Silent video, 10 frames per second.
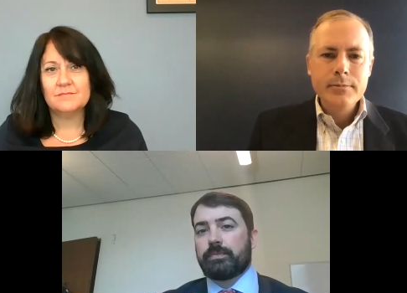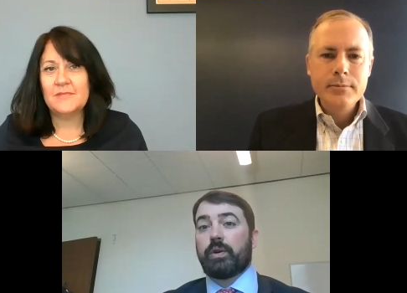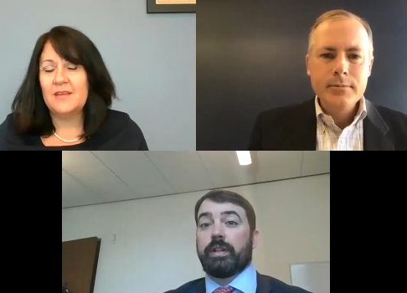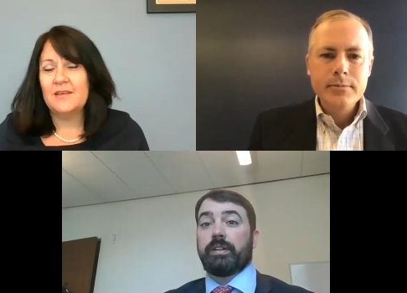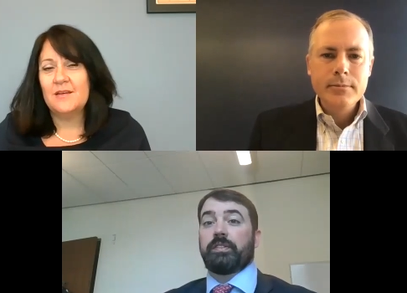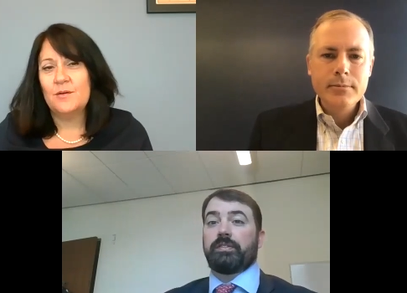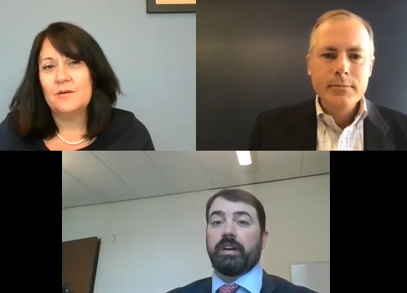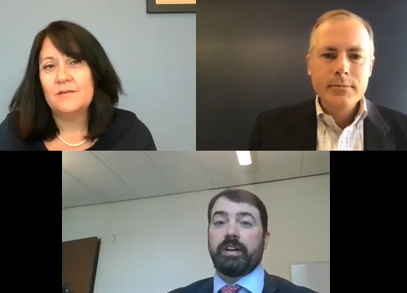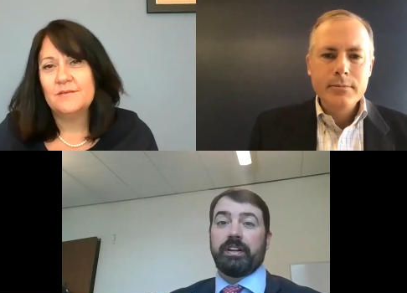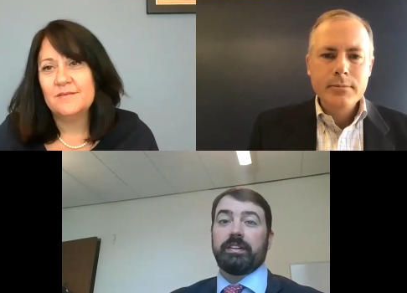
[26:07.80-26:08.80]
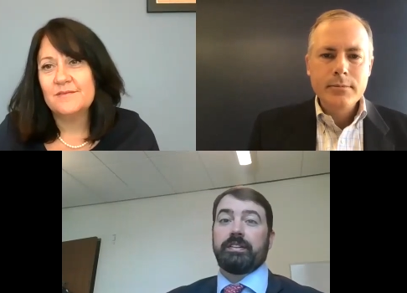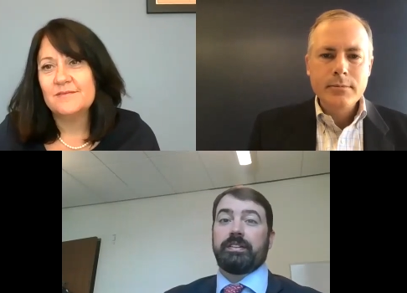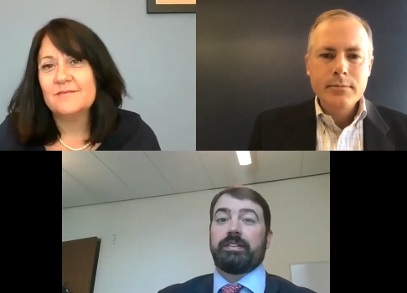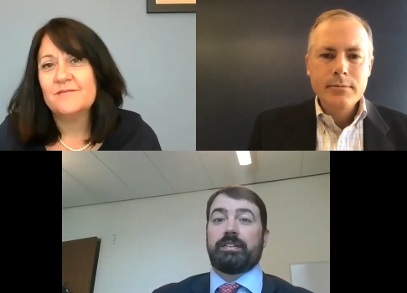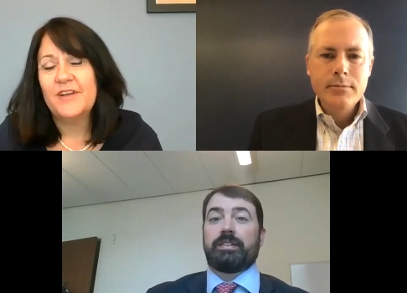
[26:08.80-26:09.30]
Speaker 1: Well, that's exciting.
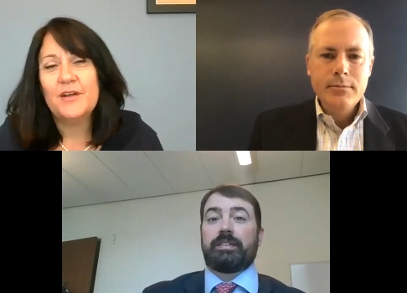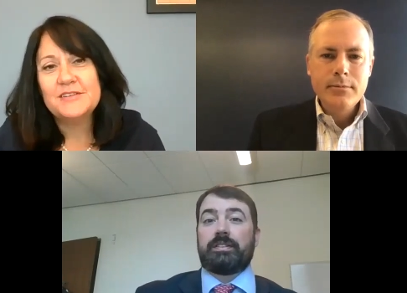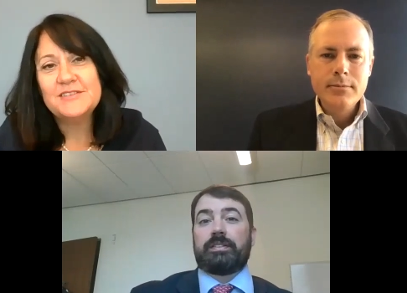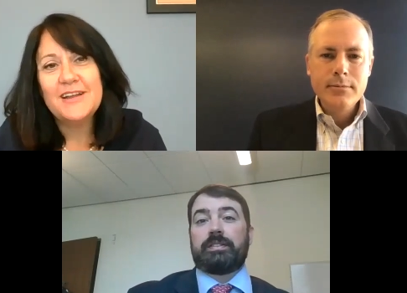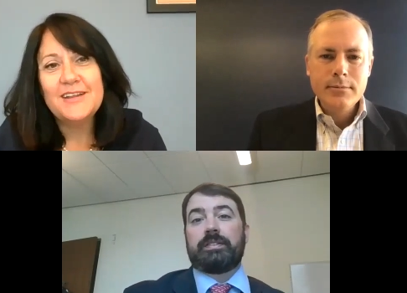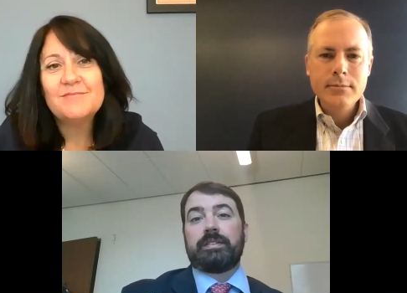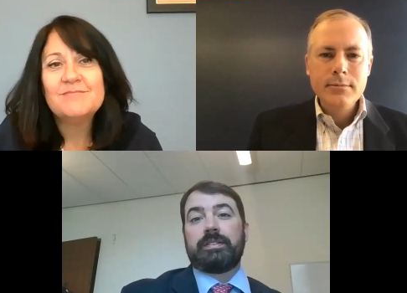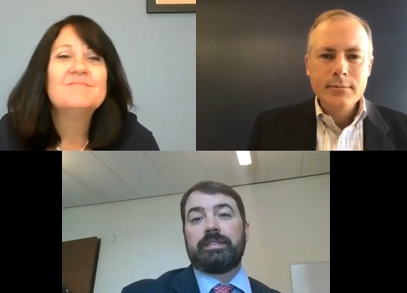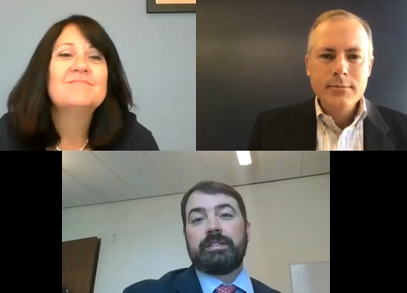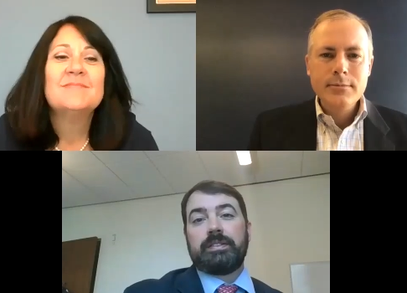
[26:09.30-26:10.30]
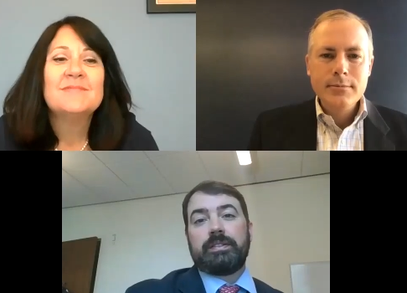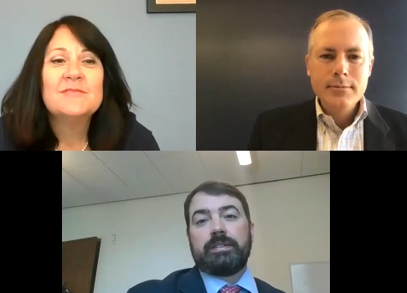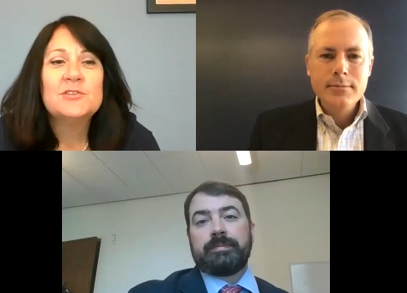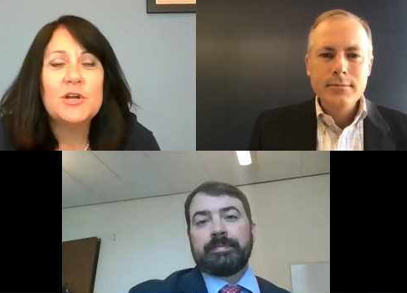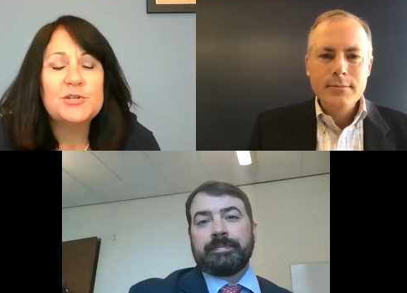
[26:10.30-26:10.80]
Speaker 2: Very exciting.
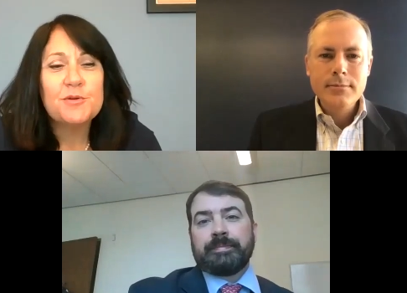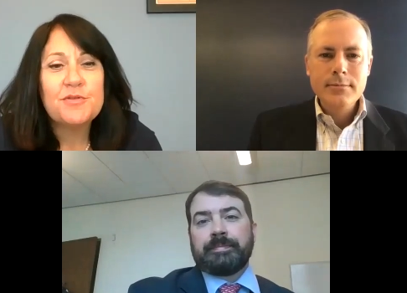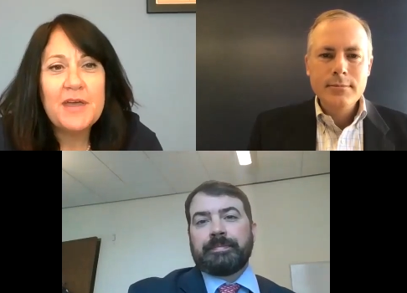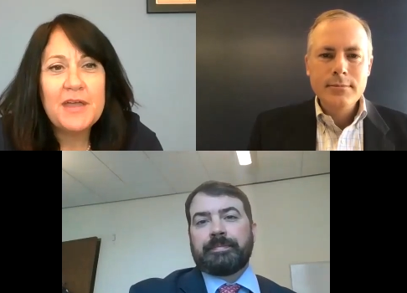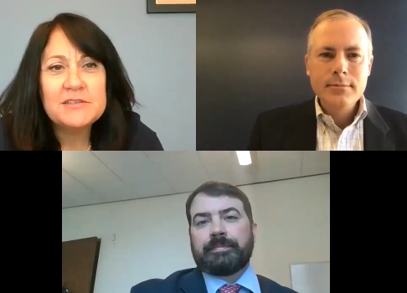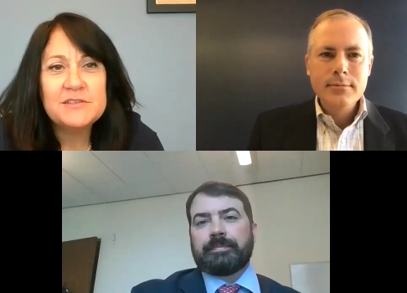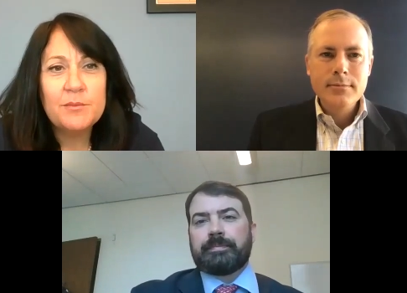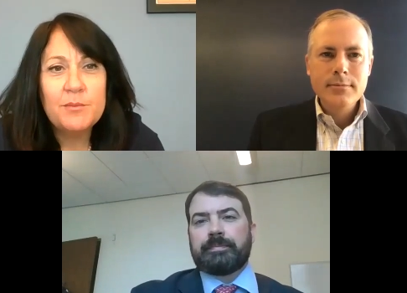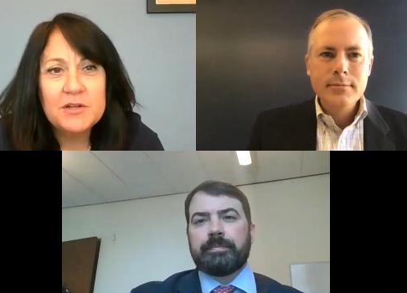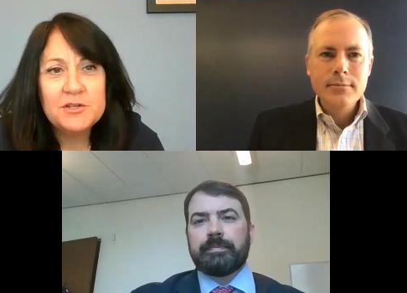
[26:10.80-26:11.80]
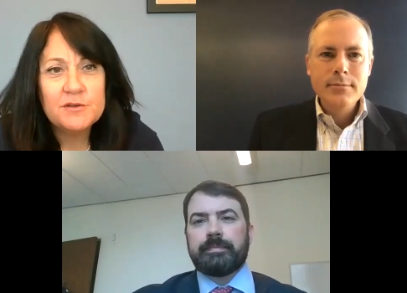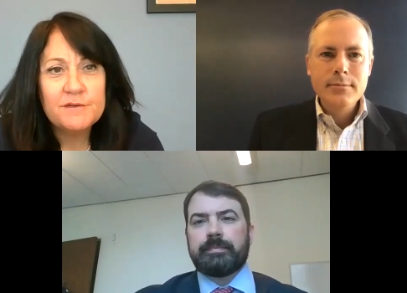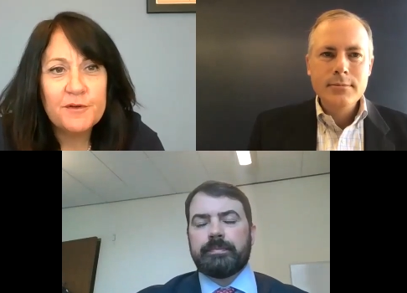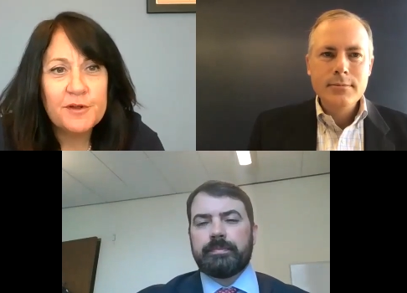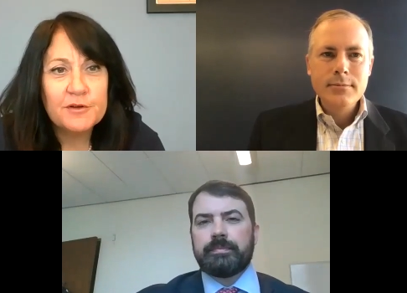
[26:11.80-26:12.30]
Treasurer, thanks so much
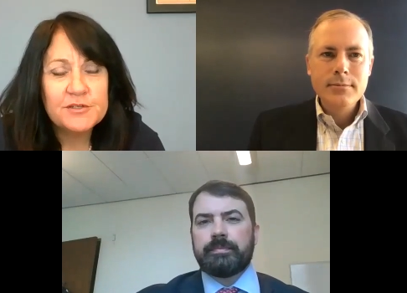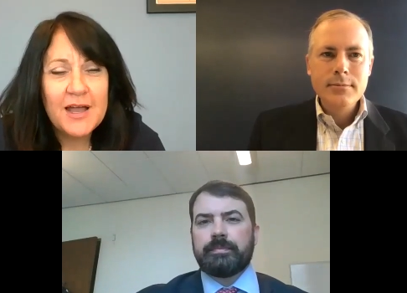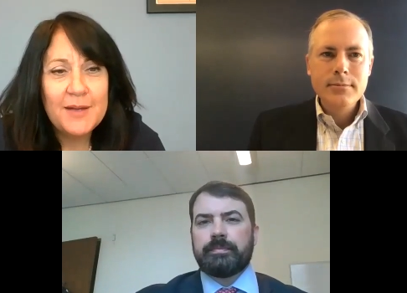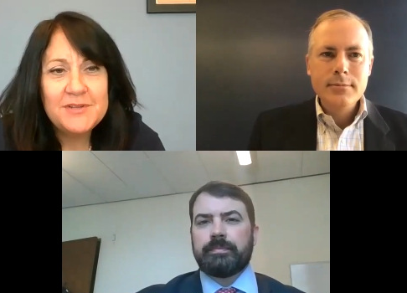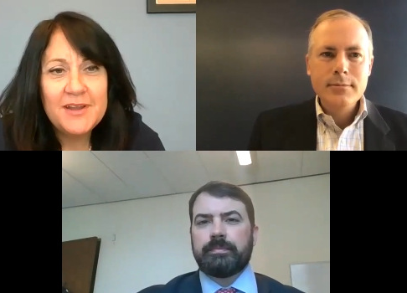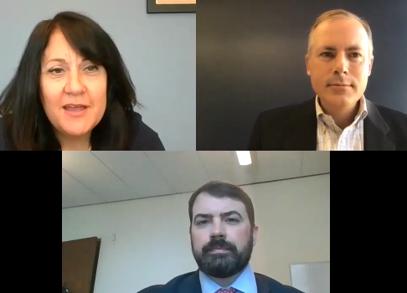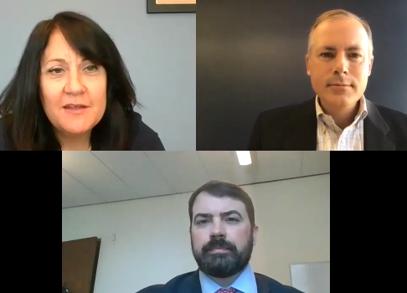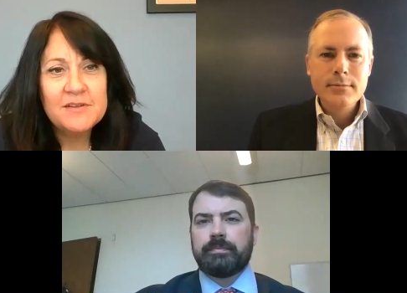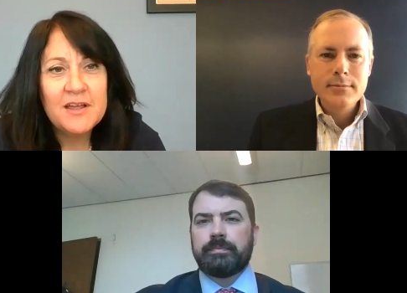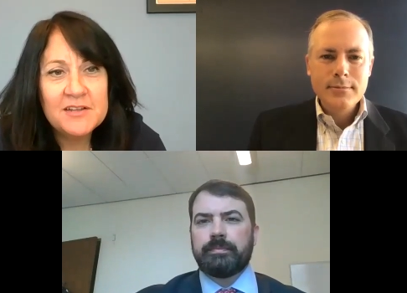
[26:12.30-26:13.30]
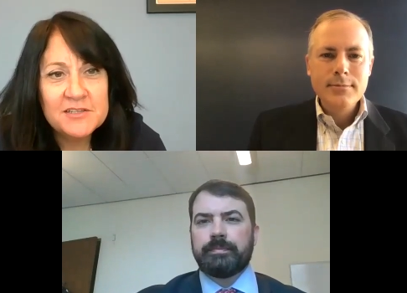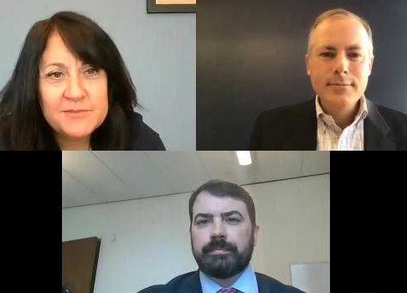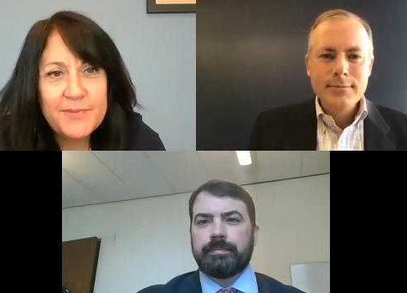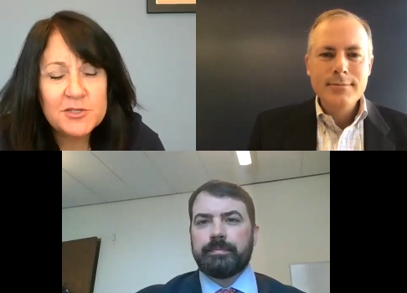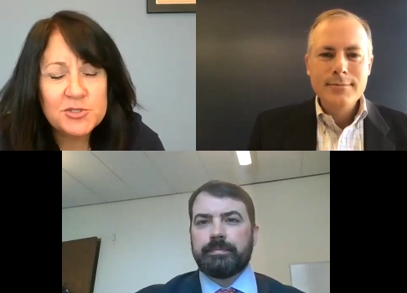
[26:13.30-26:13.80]
for your time today and, and a
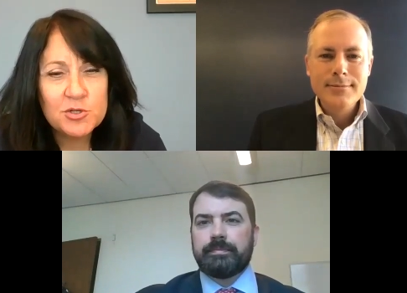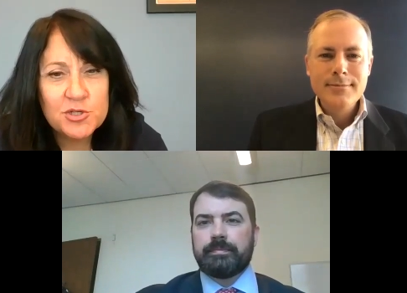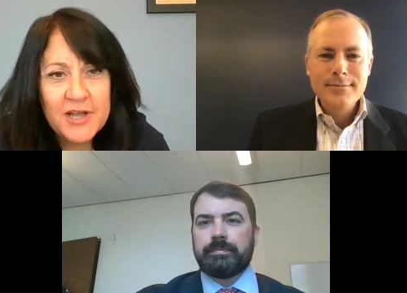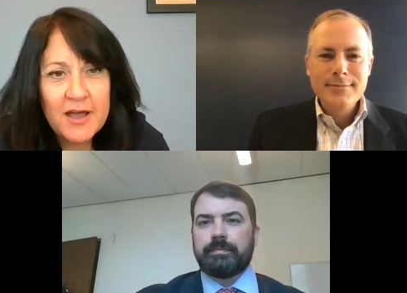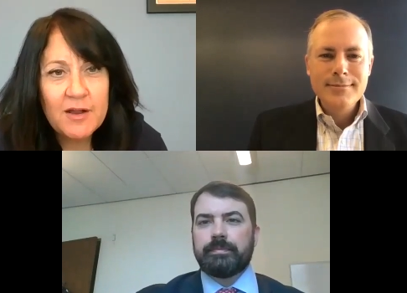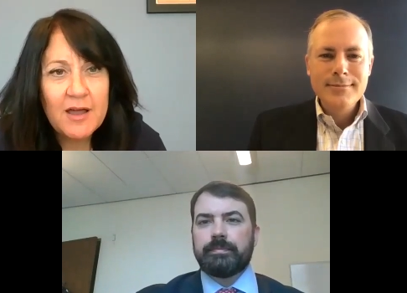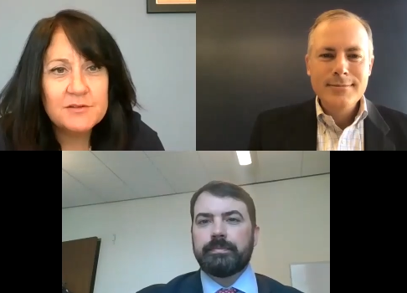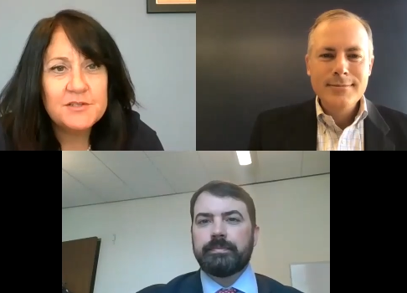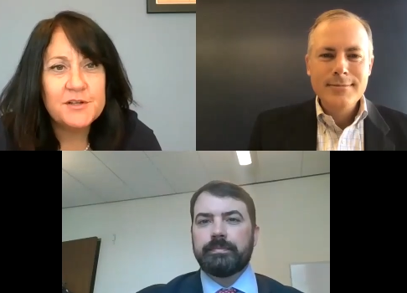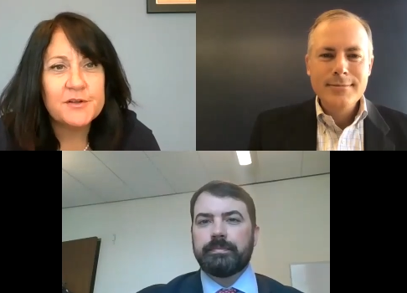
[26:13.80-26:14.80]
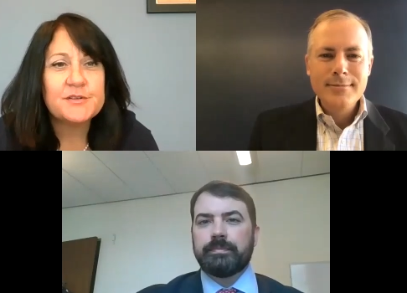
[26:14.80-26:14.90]
special shout out to your